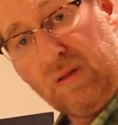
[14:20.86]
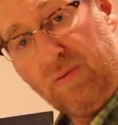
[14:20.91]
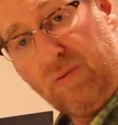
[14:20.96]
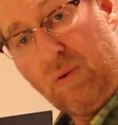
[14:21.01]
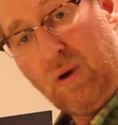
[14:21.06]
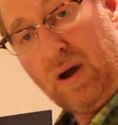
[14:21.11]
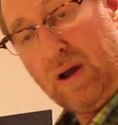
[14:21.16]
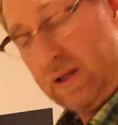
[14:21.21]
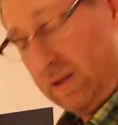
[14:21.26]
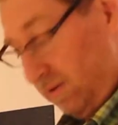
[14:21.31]
of
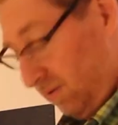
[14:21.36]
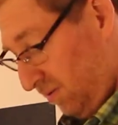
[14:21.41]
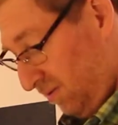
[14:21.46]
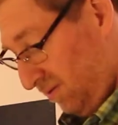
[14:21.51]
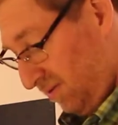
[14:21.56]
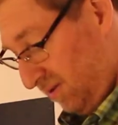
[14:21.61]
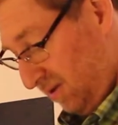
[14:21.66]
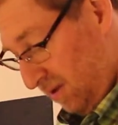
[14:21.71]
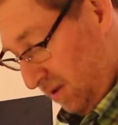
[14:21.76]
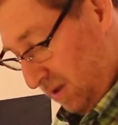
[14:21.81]

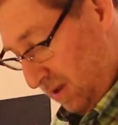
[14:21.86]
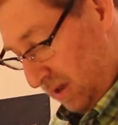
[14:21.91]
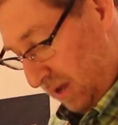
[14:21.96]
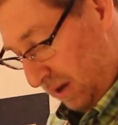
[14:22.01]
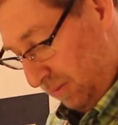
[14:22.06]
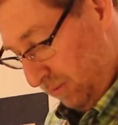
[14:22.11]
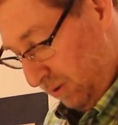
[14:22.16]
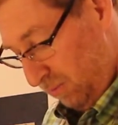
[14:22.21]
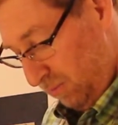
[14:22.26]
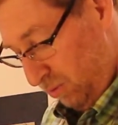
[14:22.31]
winders,
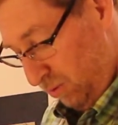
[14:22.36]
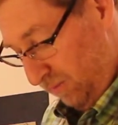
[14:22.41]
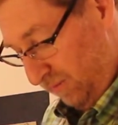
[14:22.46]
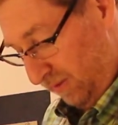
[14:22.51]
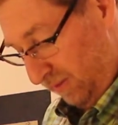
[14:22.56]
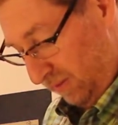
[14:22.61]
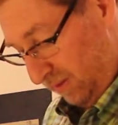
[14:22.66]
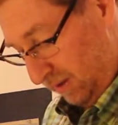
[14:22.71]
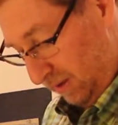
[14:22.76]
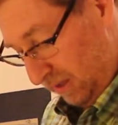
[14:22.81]
I'm
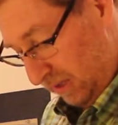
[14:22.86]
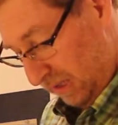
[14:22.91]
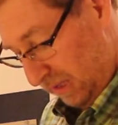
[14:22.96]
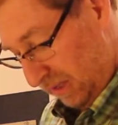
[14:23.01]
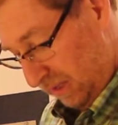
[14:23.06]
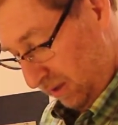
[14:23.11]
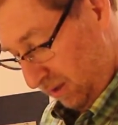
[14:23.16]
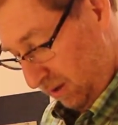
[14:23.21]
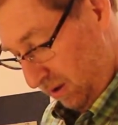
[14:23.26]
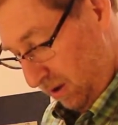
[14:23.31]
removing
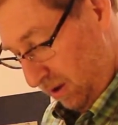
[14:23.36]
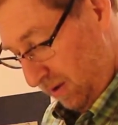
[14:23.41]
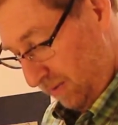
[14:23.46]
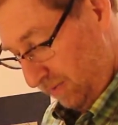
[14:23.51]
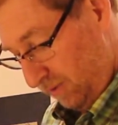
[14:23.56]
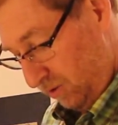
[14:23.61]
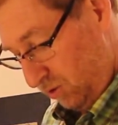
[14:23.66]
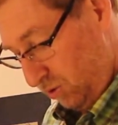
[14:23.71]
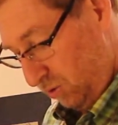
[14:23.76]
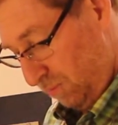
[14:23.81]
these on
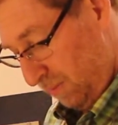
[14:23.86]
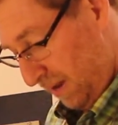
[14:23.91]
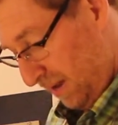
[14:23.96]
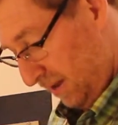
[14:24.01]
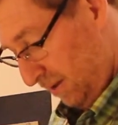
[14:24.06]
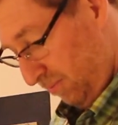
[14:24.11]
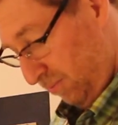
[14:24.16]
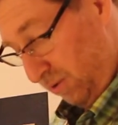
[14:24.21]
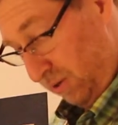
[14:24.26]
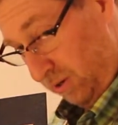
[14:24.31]
the 2
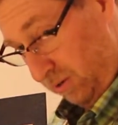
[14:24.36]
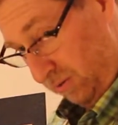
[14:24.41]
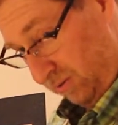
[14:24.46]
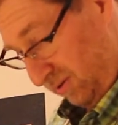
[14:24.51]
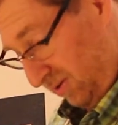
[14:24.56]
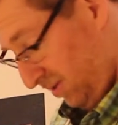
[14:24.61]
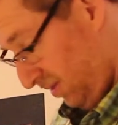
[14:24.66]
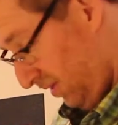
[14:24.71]
bottom rows,